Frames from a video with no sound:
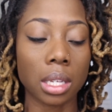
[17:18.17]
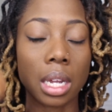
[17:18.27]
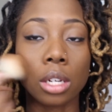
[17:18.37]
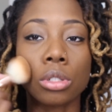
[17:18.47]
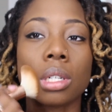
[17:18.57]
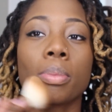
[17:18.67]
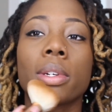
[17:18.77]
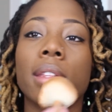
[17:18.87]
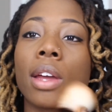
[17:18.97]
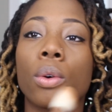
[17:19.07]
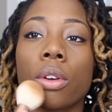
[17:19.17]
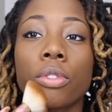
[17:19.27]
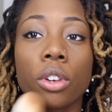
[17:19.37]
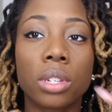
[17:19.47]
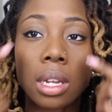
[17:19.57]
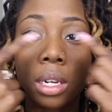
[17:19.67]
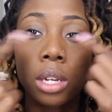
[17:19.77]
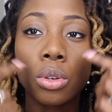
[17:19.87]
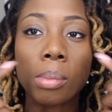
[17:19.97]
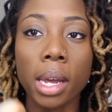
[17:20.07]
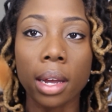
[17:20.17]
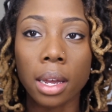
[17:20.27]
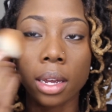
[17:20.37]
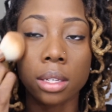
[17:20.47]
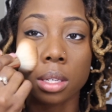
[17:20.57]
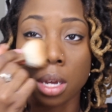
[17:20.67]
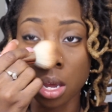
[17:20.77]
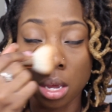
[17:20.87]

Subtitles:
because I usually put that on first and then do my eyes